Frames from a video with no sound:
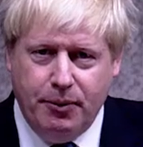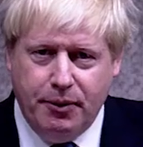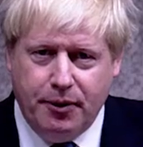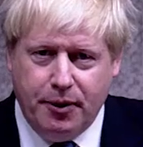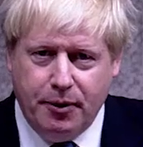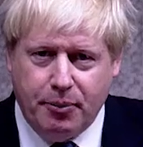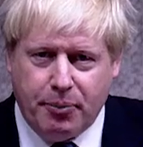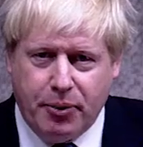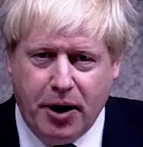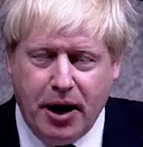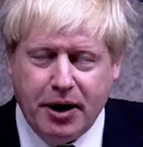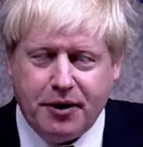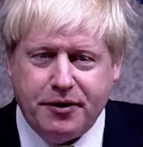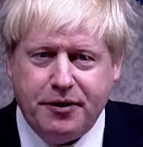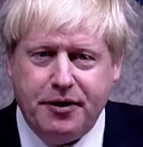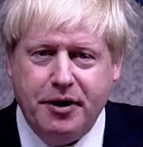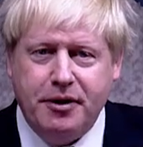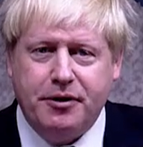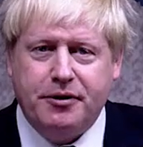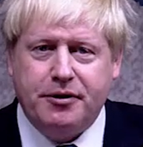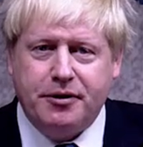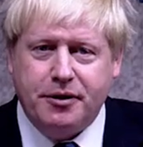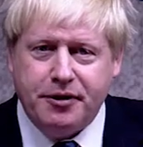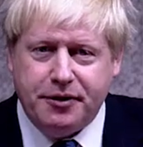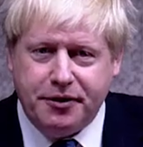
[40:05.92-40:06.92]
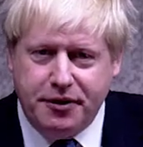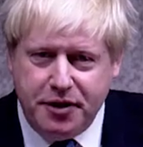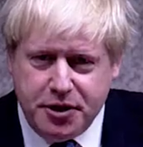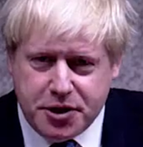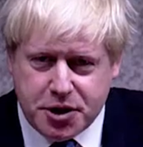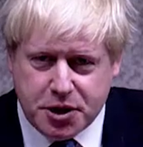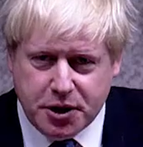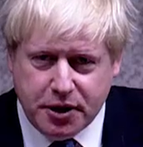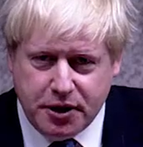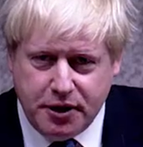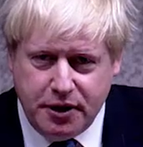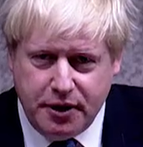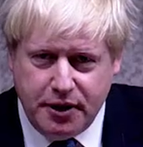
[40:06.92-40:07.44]
the Brexit
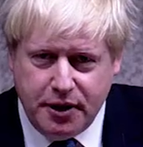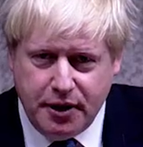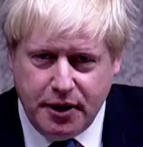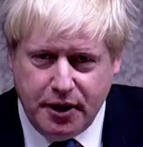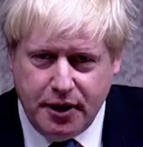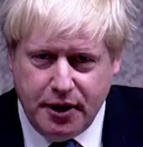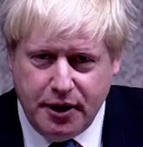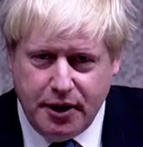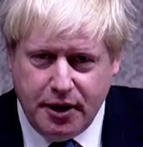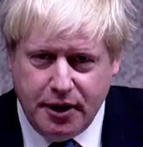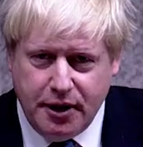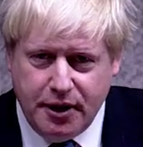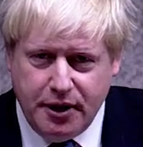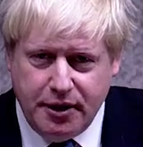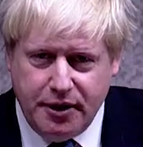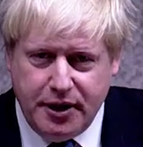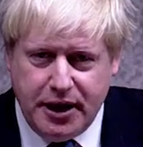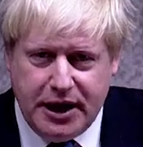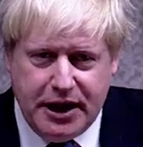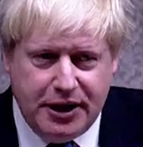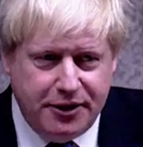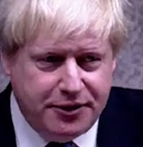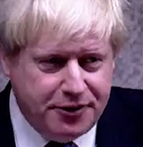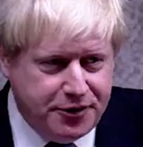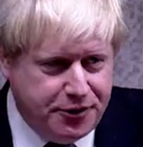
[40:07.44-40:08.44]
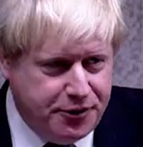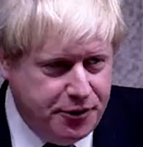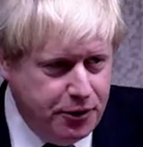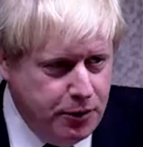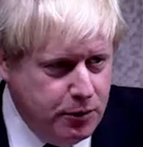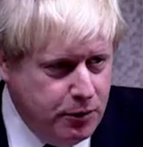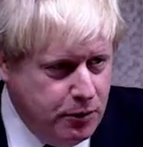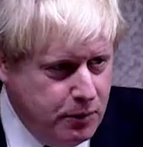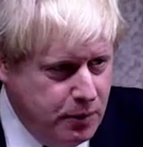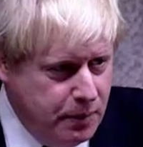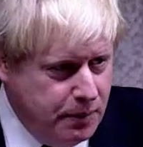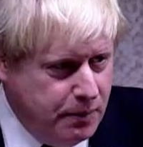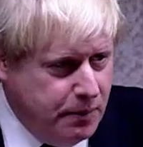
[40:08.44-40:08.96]
decision needs
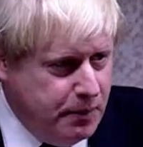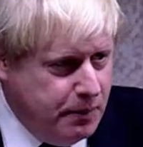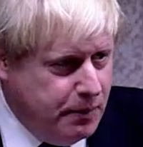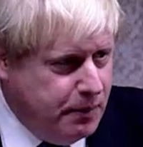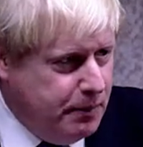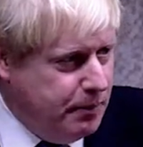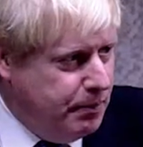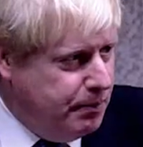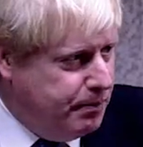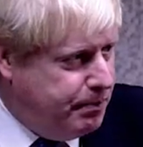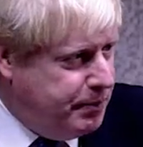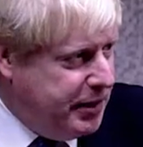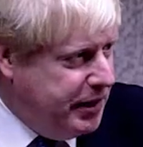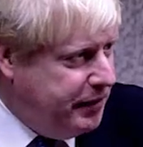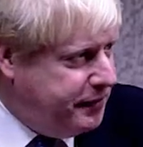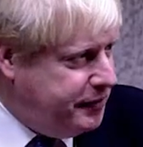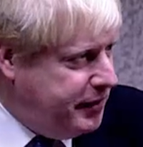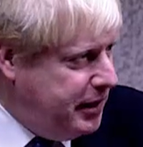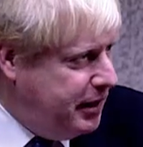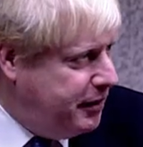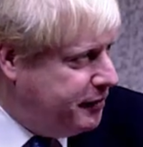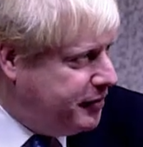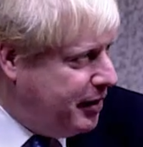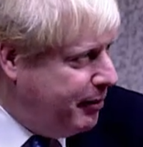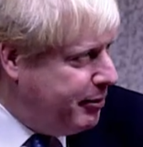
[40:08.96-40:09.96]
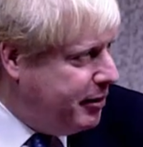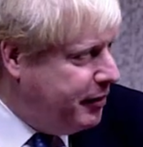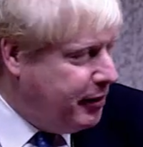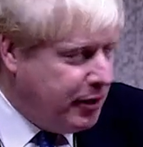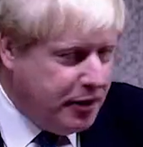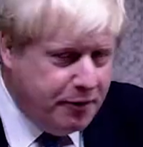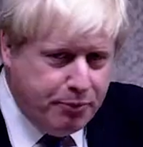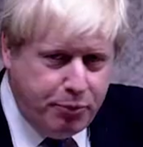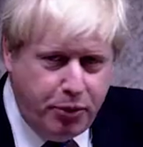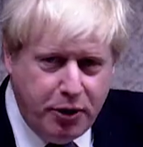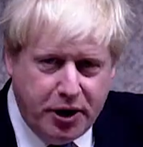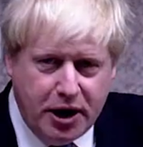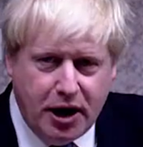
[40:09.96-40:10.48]
to be seen as something that
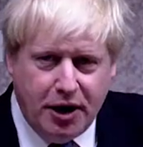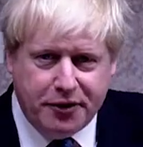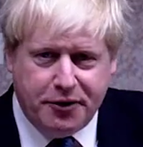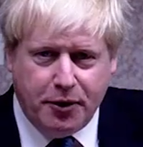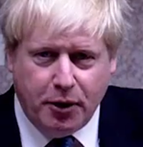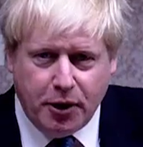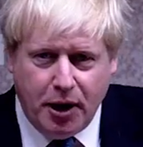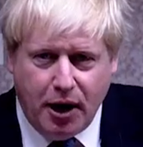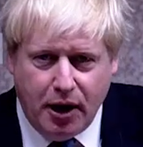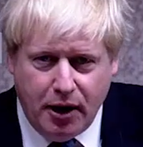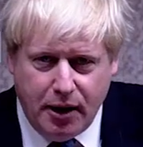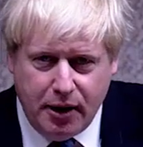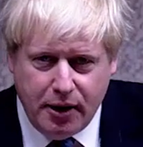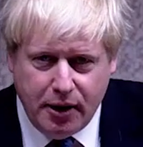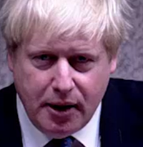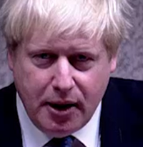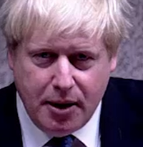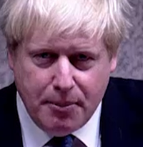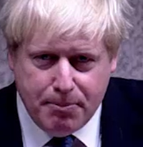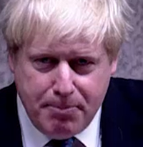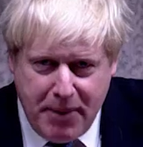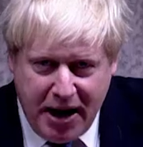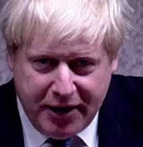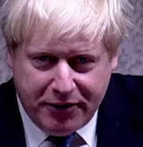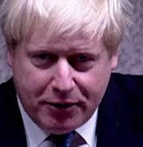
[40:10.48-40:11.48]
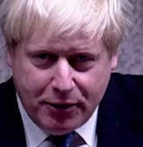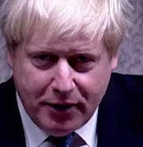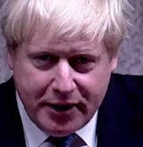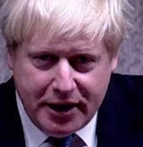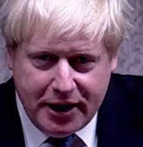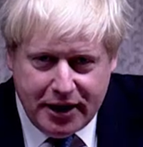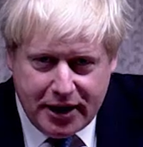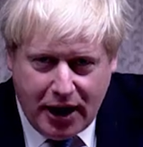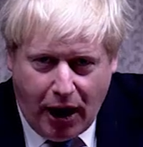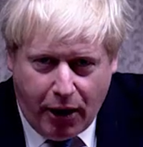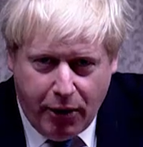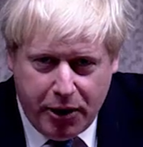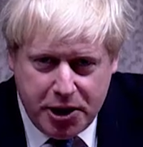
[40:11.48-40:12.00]
is putting us on our mettle
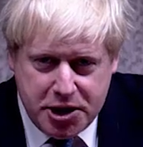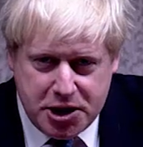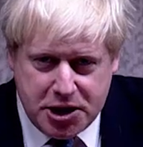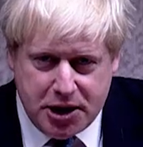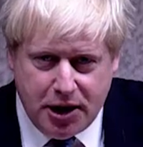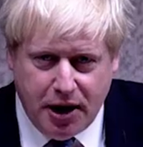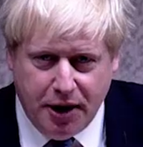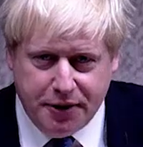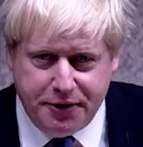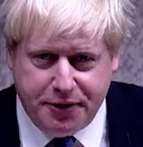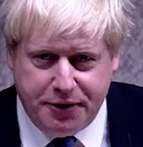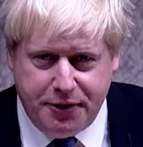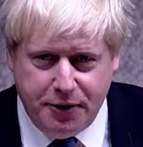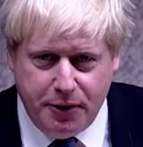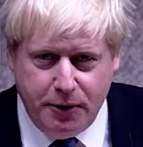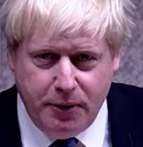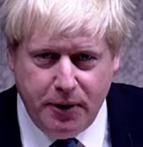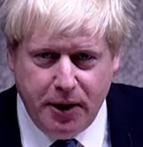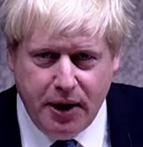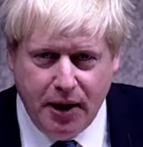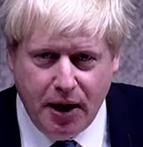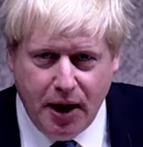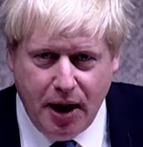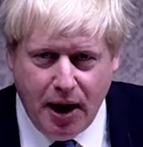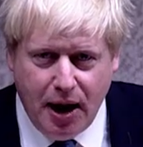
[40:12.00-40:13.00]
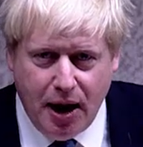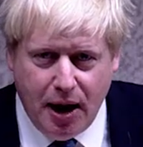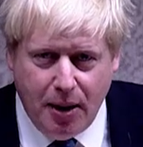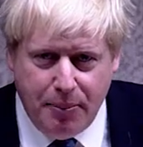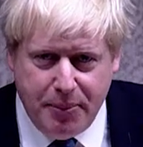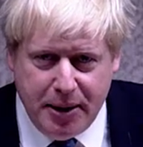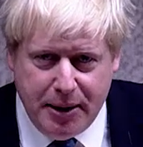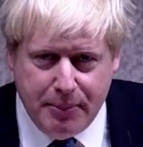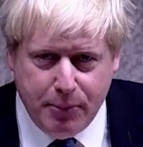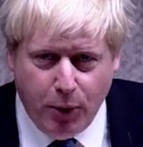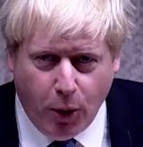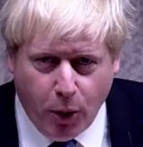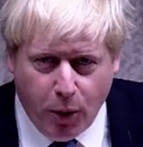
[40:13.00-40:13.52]
encouraging us to uh,
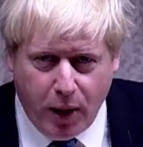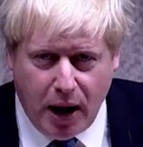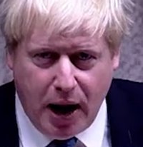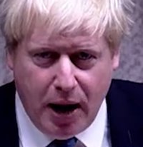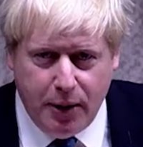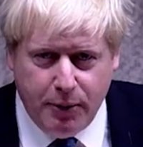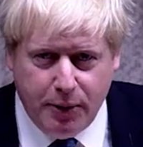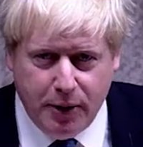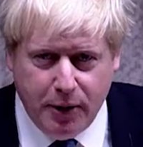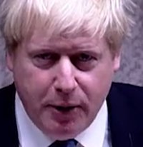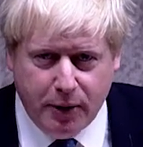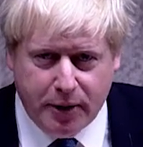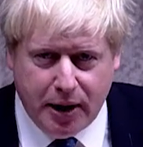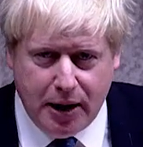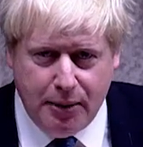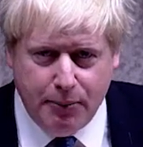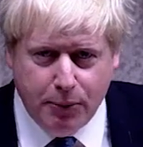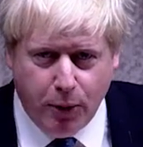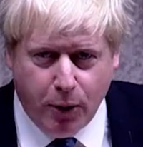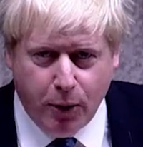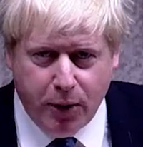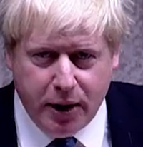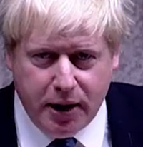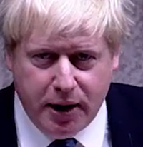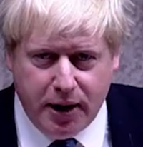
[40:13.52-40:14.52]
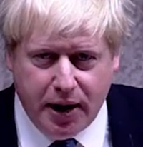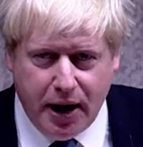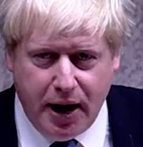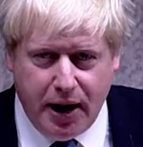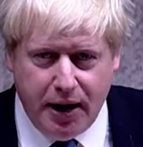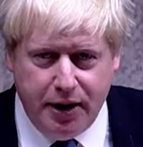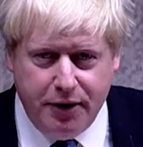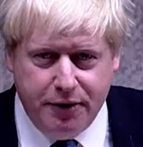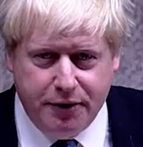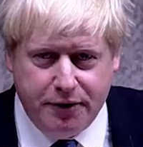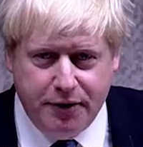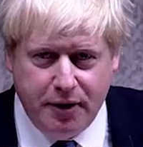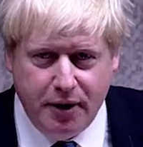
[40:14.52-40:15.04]
be more outward looking, more
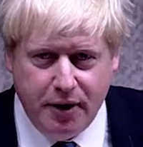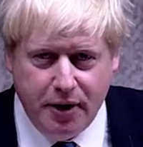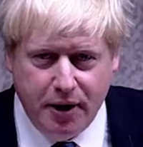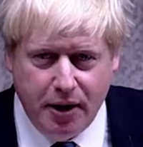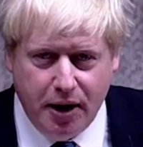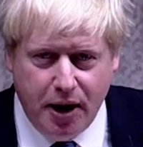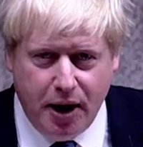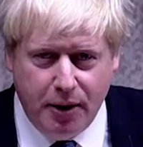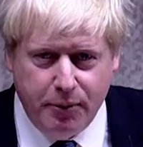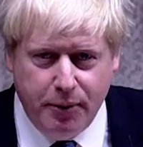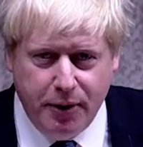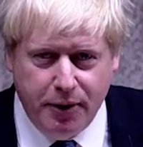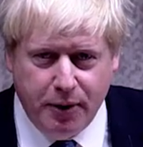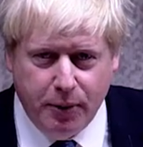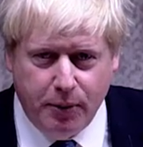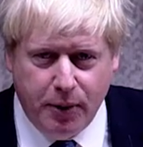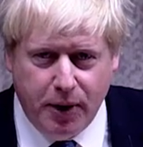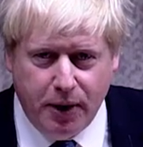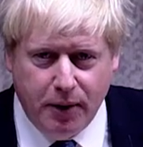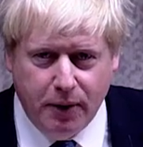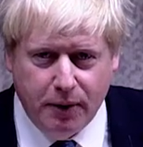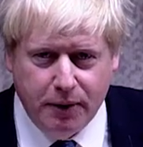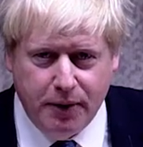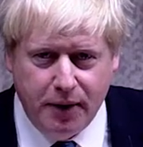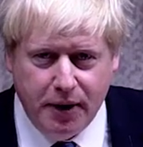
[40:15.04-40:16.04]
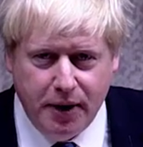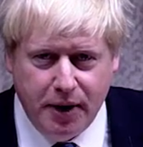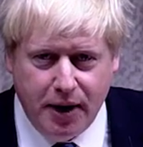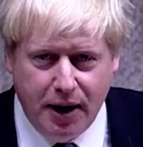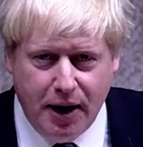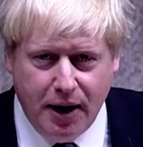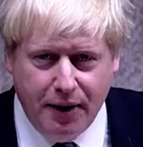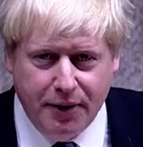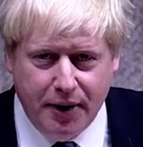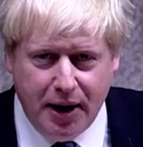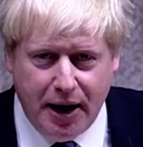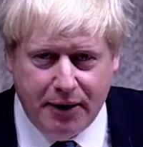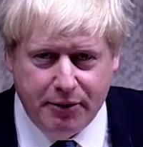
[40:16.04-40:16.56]
engaged uh, with the world
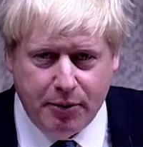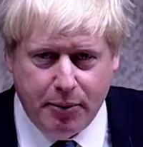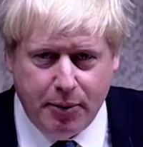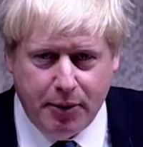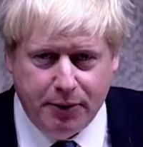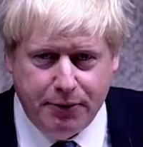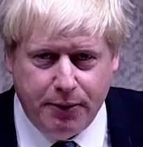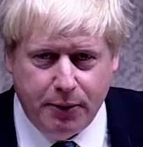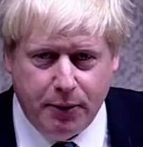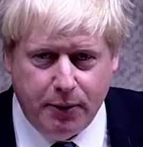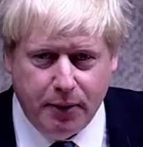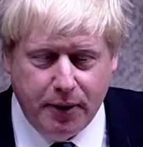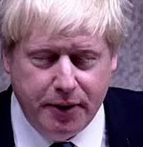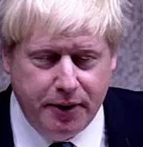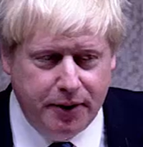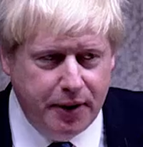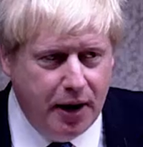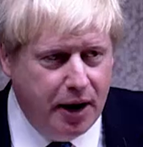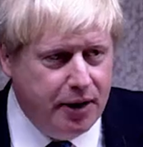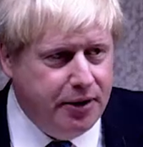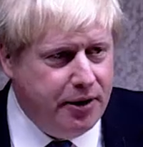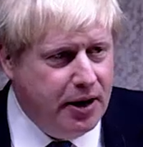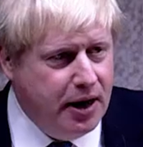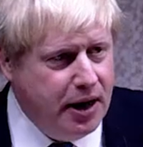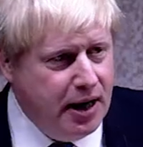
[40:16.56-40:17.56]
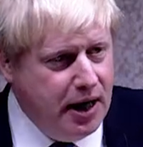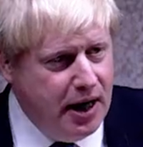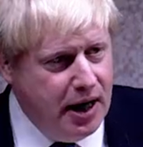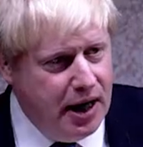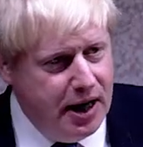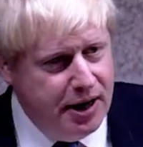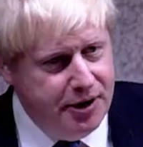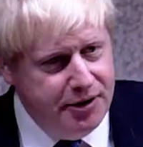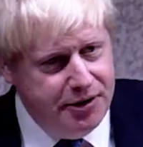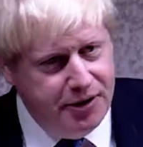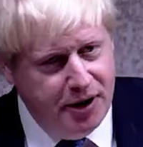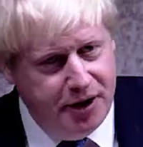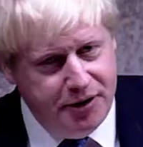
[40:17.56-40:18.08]
uh, than ever before. And, and,
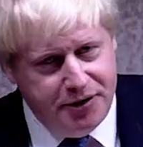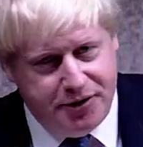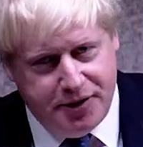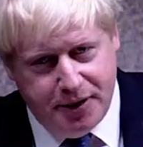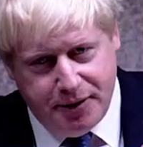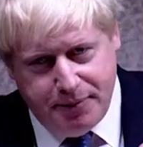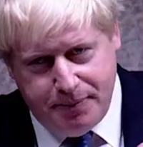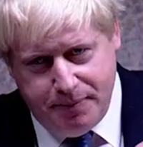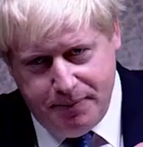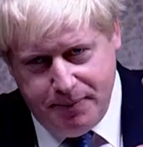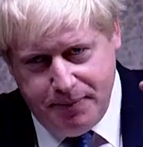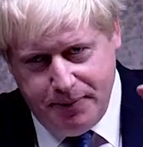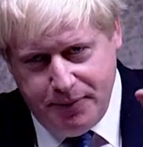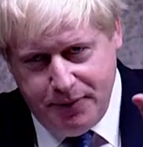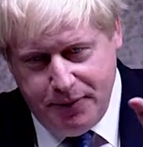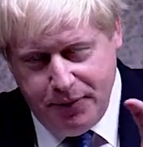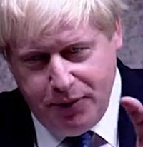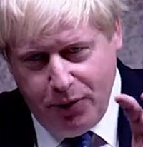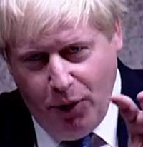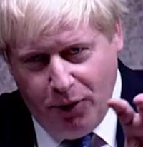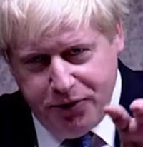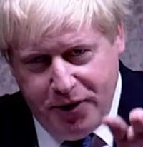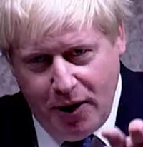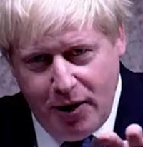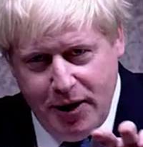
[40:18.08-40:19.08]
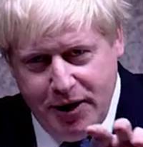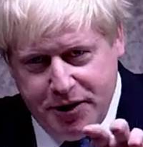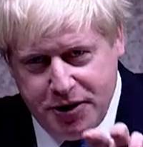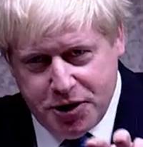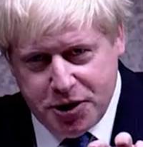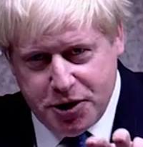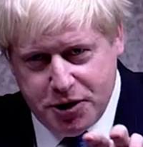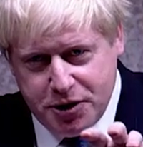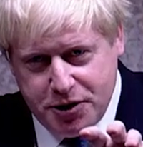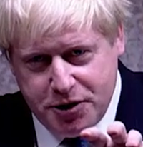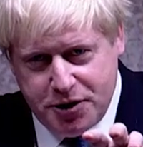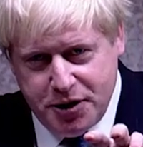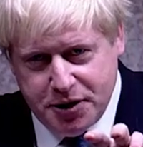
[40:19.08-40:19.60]
and, and to not only
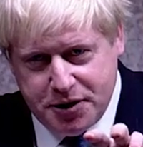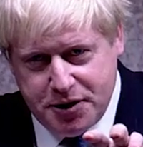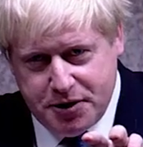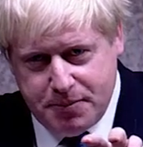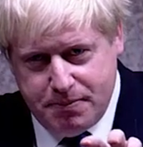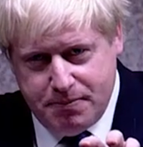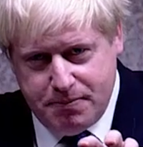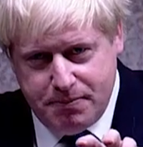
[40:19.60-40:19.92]
to, to